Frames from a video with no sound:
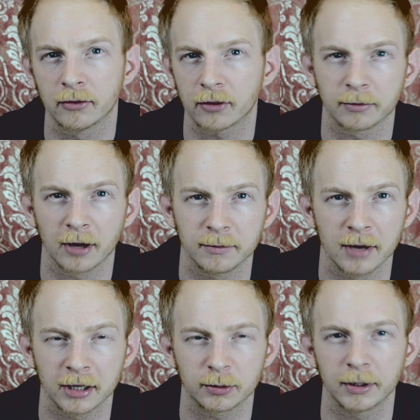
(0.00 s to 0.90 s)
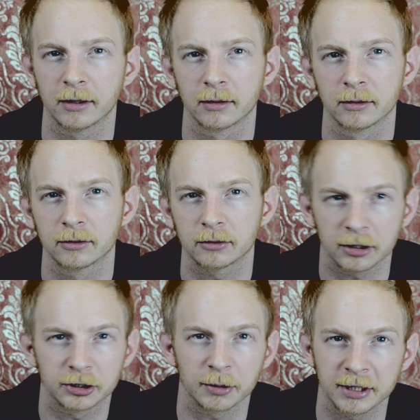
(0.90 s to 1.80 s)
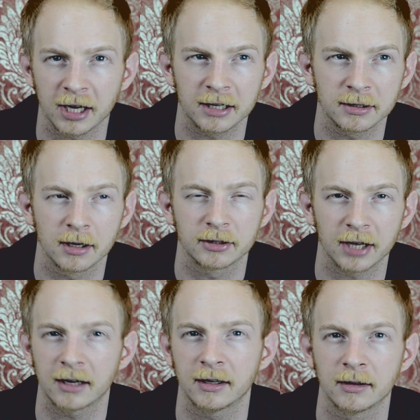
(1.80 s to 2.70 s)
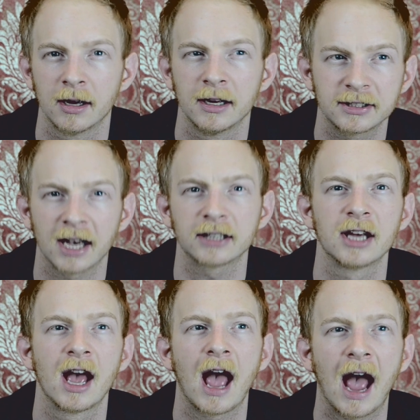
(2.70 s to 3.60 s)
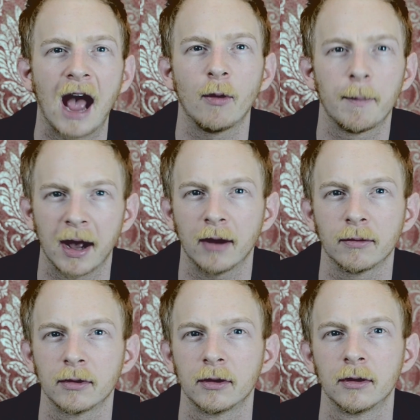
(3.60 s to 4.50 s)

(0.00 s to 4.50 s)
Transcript: sometime next week. All right, so I'm going to take a second text. How about